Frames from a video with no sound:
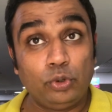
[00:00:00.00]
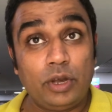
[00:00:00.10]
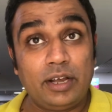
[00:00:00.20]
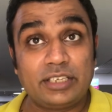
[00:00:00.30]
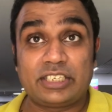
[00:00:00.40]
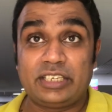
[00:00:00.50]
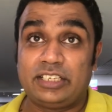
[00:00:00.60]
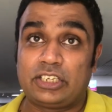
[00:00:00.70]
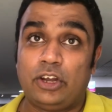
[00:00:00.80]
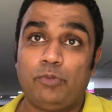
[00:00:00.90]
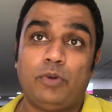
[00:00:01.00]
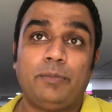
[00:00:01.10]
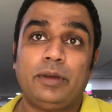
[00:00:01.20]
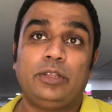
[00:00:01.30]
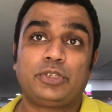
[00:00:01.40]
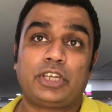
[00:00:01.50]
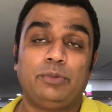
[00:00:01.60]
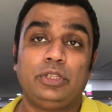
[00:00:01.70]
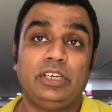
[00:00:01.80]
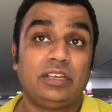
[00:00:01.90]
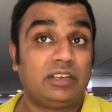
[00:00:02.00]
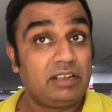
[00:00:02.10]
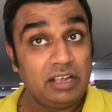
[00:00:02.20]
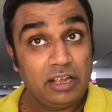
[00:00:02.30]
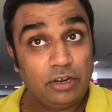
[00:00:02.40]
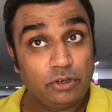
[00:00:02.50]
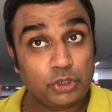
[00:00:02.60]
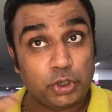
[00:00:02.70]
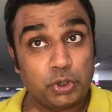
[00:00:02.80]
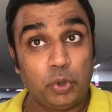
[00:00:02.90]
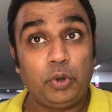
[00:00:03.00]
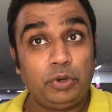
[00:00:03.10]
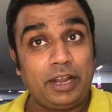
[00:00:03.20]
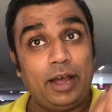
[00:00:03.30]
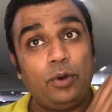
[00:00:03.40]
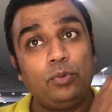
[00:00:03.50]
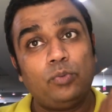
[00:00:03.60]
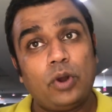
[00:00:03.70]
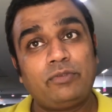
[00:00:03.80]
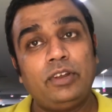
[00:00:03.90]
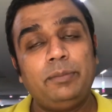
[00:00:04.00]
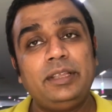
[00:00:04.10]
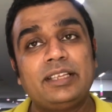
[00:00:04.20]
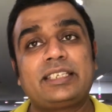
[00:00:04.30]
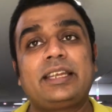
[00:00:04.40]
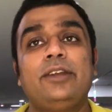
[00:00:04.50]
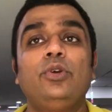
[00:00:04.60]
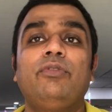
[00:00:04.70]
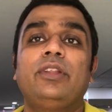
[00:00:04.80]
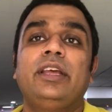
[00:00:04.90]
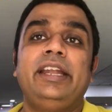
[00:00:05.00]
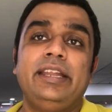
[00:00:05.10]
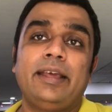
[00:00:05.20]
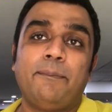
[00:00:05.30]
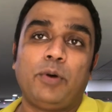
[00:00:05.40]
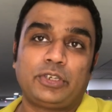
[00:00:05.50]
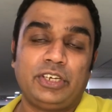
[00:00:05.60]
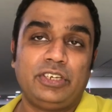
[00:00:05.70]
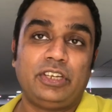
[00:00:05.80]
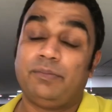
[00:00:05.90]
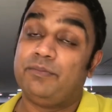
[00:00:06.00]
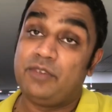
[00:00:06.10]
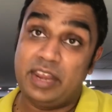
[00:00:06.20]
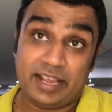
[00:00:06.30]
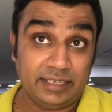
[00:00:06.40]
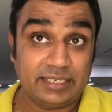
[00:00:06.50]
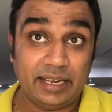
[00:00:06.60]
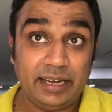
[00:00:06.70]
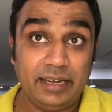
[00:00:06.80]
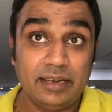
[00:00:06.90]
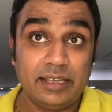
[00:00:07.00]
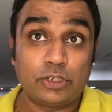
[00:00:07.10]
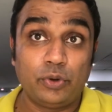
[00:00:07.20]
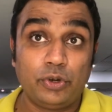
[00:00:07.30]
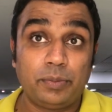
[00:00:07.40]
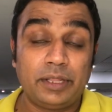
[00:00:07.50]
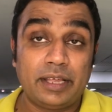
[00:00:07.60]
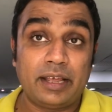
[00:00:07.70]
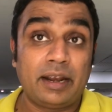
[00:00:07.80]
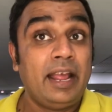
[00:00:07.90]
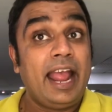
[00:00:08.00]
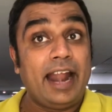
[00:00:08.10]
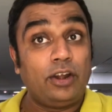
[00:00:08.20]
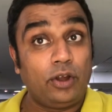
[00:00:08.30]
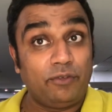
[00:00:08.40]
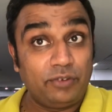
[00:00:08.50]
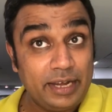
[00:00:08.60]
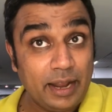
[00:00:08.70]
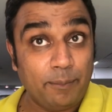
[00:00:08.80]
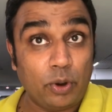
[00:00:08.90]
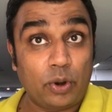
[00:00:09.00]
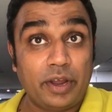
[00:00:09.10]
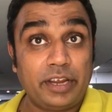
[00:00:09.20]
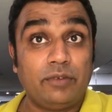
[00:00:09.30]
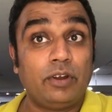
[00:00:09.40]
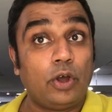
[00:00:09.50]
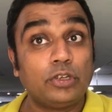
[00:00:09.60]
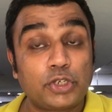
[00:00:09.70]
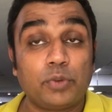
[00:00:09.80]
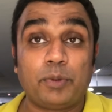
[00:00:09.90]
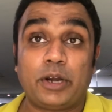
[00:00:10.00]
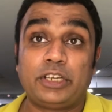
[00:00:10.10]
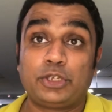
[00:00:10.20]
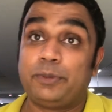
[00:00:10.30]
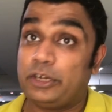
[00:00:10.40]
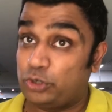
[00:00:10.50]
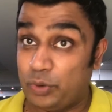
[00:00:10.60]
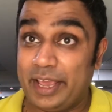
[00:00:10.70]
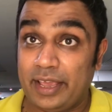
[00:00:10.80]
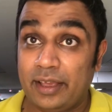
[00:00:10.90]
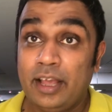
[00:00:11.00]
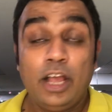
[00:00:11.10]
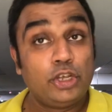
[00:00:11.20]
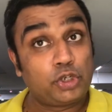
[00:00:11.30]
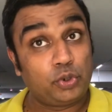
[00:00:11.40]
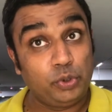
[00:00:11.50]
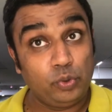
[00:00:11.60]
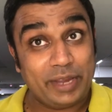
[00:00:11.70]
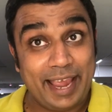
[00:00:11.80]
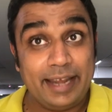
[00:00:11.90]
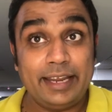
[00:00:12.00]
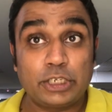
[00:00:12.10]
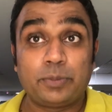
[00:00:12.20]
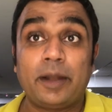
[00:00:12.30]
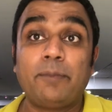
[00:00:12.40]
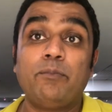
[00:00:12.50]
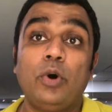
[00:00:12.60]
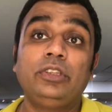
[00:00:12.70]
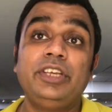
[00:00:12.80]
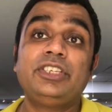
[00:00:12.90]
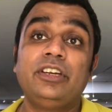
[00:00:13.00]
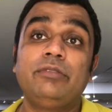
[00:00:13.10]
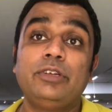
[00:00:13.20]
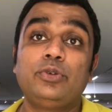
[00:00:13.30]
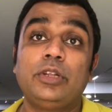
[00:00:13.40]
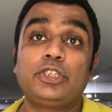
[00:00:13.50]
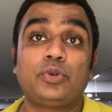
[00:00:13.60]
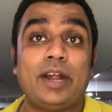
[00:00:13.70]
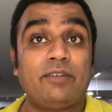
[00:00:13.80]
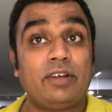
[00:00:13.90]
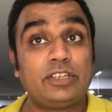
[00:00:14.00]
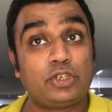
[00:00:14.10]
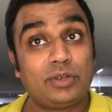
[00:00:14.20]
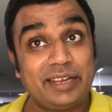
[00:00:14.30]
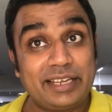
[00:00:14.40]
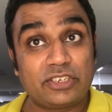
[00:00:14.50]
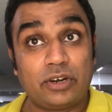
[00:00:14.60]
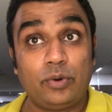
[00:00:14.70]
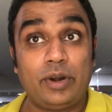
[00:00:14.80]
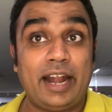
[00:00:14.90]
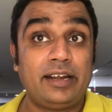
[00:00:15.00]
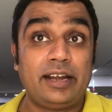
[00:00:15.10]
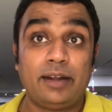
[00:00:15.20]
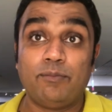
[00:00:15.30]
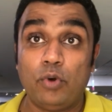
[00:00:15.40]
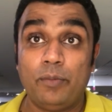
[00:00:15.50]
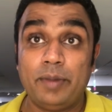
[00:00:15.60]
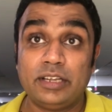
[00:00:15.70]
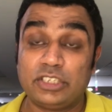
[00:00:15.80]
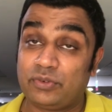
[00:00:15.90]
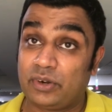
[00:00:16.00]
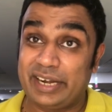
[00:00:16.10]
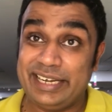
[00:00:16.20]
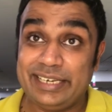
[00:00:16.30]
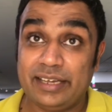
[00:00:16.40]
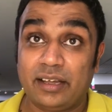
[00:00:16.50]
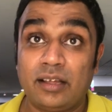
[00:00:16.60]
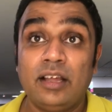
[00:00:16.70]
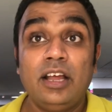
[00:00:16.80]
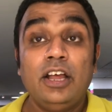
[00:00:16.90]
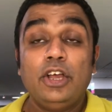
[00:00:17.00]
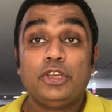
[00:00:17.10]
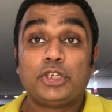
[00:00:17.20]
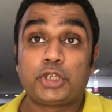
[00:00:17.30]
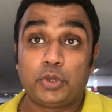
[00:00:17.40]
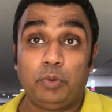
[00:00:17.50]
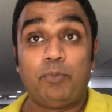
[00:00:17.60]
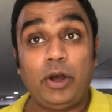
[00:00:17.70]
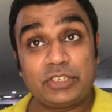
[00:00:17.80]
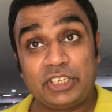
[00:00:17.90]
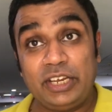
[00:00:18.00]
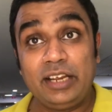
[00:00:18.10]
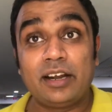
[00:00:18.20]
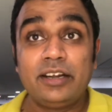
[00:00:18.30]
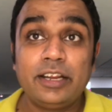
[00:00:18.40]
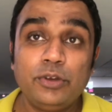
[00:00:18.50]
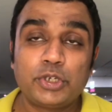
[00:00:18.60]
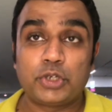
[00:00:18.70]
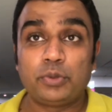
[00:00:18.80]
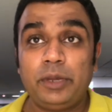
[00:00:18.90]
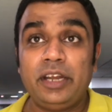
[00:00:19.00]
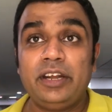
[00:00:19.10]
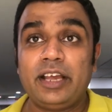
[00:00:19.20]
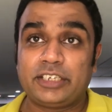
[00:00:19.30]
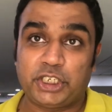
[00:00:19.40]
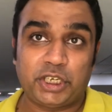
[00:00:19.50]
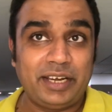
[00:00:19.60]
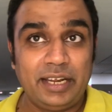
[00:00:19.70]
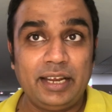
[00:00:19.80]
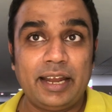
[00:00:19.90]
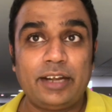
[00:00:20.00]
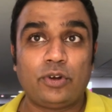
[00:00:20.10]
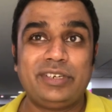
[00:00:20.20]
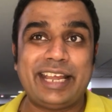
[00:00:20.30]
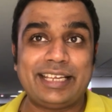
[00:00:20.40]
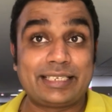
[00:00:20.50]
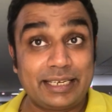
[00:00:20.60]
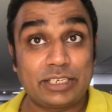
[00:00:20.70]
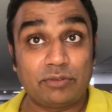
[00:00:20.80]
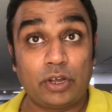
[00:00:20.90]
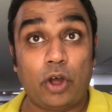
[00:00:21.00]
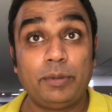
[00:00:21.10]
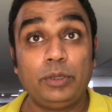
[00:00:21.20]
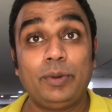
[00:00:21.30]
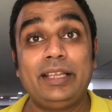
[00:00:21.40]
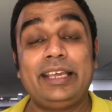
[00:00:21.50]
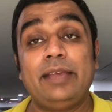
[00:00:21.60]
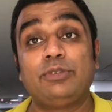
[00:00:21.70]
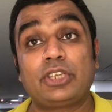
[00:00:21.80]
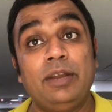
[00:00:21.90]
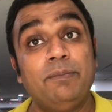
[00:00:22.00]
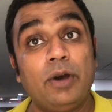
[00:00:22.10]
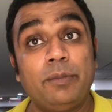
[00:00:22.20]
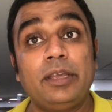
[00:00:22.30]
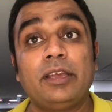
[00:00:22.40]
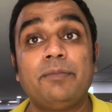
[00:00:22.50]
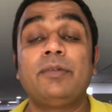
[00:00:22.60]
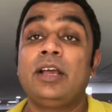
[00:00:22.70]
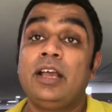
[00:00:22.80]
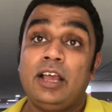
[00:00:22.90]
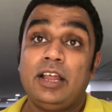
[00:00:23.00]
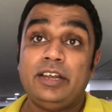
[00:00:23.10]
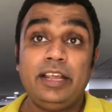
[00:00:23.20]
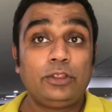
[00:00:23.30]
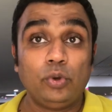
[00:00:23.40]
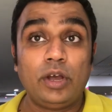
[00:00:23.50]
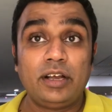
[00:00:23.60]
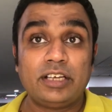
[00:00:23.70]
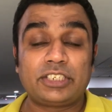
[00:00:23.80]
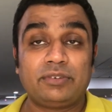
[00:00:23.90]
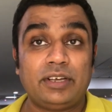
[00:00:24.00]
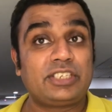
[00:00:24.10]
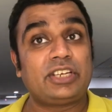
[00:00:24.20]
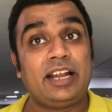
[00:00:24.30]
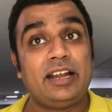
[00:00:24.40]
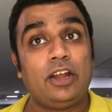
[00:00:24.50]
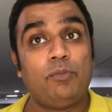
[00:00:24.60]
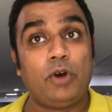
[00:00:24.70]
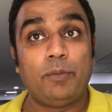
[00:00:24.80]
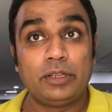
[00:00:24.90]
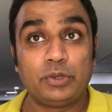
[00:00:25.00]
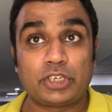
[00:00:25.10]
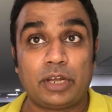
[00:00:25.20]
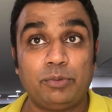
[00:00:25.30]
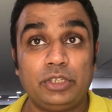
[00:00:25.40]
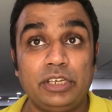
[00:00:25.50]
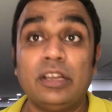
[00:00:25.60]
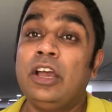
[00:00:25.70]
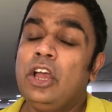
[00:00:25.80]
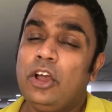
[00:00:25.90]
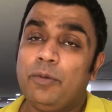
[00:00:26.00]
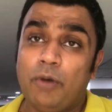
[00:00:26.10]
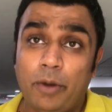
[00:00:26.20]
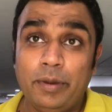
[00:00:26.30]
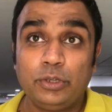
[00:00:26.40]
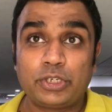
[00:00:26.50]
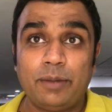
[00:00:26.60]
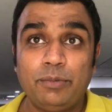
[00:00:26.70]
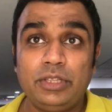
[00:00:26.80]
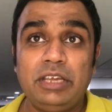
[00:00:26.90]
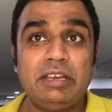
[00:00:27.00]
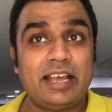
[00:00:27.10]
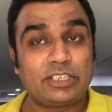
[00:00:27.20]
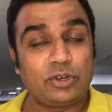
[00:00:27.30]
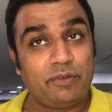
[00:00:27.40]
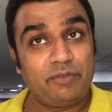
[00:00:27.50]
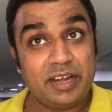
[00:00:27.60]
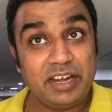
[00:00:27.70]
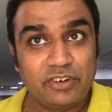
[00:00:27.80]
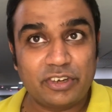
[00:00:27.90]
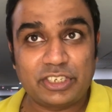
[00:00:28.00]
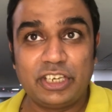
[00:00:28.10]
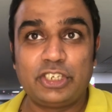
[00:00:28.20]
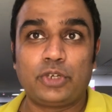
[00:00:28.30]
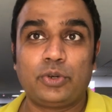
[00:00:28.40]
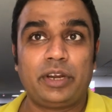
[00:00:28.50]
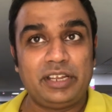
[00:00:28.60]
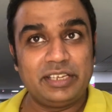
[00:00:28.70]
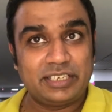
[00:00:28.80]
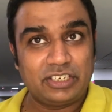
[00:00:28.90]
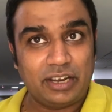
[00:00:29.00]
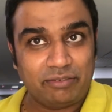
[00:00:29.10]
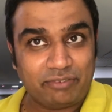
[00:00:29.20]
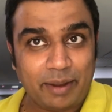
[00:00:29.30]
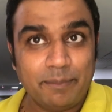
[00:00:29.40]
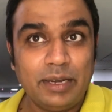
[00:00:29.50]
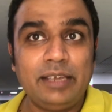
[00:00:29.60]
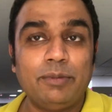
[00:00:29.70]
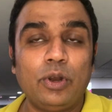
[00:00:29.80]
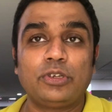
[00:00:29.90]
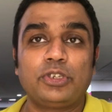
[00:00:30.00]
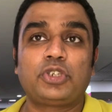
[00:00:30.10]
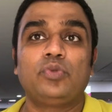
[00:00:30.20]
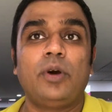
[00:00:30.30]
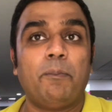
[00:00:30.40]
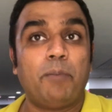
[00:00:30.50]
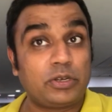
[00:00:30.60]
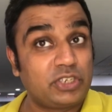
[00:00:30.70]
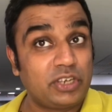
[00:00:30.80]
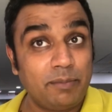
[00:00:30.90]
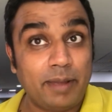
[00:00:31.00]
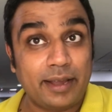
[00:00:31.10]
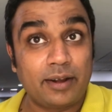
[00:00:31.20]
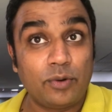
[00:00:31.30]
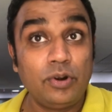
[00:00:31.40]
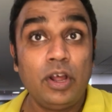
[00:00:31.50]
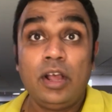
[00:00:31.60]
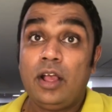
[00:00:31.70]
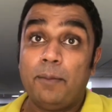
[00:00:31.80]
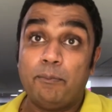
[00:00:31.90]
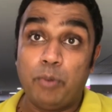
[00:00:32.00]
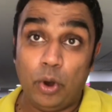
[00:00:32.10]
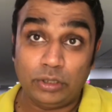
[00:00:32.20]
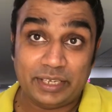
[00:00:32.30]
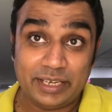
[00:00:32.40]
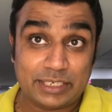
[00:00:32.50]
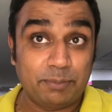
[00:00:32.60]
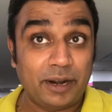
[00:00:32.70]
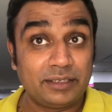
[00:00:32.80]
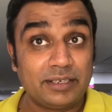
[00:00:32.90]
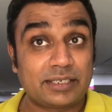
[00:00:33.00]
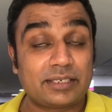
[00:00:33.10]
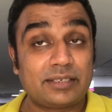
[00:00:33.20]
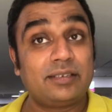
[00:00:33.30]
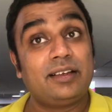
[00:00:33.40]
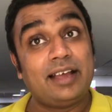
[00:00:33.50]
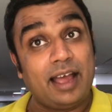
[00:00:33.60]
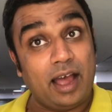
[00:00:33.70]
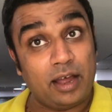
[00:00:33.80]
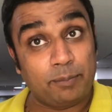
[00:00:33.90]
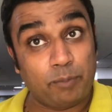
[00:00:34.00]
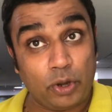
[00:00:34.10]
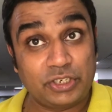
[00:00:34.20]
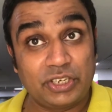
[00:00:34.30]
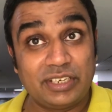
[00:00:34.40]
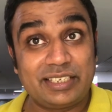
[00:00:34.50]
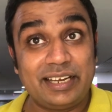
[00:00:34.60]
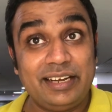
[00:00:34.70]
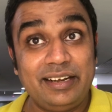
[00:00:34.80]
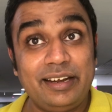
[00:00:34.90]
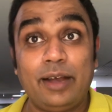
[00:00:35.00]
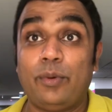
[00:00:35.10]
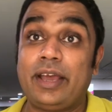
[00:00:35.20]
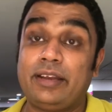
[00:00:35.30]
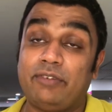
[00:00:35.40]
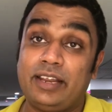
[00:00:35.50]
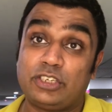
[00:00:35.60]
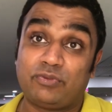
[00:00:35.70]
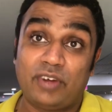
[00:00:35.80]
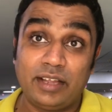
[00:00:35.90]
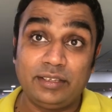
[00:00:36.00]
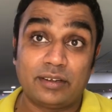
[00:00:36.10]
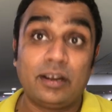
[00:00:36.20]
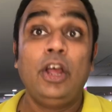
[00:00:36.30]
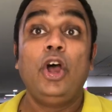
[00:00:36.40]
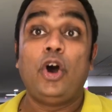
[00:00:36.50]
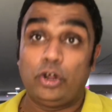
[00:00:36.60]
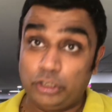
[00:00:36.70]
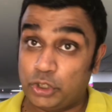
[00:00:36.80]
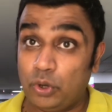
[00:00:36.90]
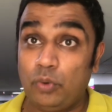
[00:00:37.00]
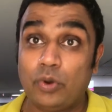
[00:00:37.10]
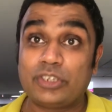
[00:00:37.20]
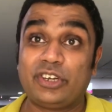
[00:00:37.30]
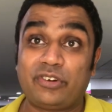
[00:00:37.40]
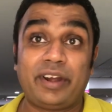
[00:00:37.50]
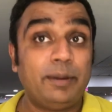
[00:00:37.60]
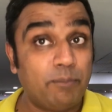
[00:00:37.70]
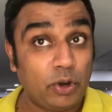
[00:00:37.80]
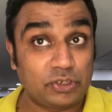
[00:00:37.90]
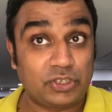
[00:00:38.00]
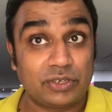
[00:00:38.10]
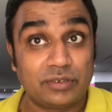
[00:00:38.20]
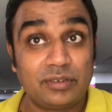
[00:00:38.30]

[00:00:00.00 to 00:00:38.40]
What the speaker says: Gangas, it's now Mohammad Hussamuddin. So now, what will be the schedule for the Indian boxing team? Nikhat Zareen is going to be there and Lovlina Borgohain will also participate today. So you can expect both these individuals to advance to the next round and get more medals for India. So boxing continues to be India's shining light on day 6 of the Commonwealth Games in Birmingham. Neetu Gangas first and now Mohammad Hussamuddin. Mohammad Hussamuddin has got a very interesting story. His entire family belongs to a boxing background. Both his brothers are boxers in India, while his father also was a trained boxer.